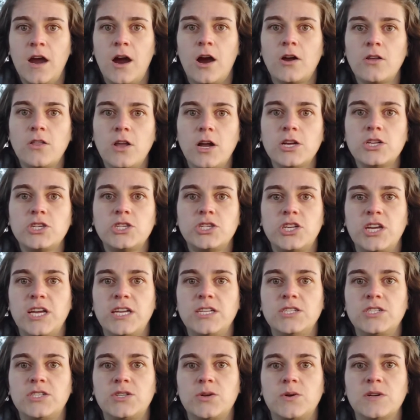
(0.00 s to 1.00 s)
are large
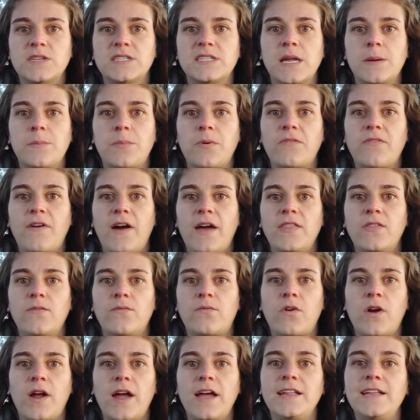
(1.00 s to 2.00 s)
chain stores that provide the
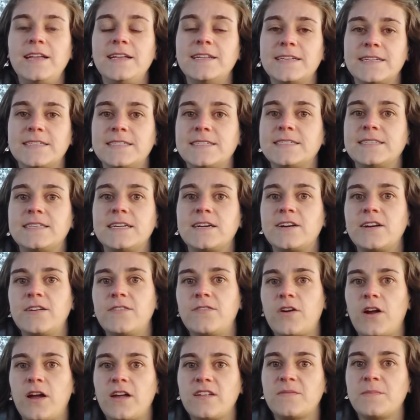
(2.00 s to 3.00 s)
variety necessary
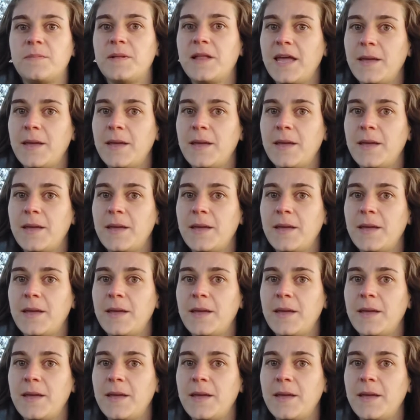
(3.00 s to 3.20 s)
for us